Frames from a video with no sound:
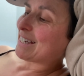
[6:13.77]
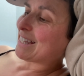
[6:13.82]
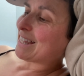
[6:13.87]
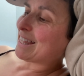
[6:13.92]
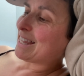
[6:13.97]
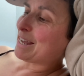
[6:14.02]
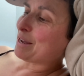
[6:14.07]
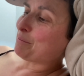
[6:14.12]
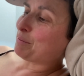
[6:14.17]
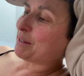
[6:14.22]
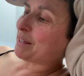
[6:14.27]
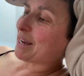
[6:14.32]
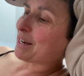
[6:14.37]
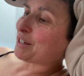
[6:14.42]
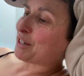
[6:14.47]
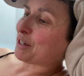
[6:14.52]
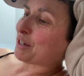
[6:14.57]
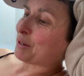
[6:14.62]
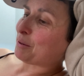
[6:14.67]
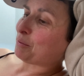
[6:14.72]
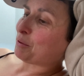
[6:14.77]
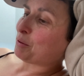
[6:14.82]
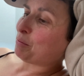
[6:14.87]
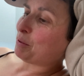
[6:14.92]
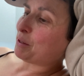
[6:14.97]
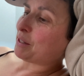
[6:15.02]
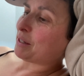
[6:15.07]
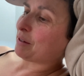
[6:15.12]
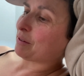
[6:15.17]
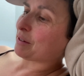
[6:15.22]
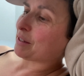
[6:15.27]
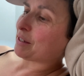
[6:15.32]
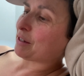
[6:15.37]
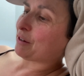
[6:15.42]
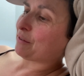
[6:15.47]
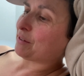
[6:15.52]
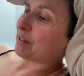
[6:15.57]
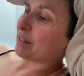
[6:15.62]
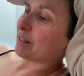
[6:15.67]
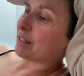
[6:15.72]
The obsession with putting
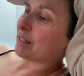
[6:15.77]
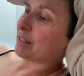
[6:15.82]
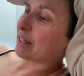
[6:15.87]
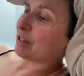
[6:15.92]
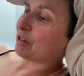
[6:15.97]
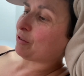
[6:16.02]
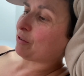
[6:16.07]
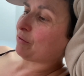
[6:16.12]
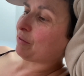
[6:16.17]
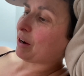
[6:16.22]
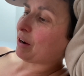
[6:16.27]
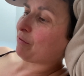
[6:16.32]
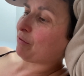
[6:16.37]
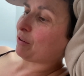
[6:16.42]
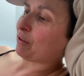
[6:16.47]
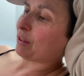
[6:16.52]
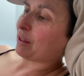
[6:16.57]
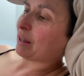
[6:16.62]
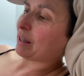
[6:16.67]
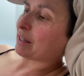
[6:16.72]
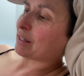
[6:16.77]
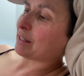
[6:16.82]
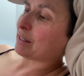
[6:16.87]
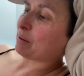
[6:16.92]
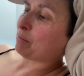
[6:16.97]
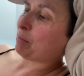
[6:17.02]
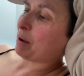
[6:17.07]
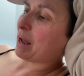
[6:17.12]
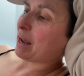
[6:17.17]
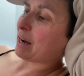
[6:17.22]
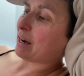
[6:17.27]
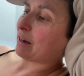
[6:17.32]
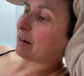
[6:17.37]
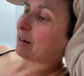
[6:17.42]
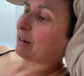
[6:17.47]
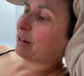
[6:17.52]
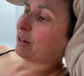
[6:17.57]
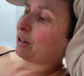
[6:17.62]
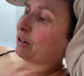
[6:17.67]
ourselves at the centre of everything is the bane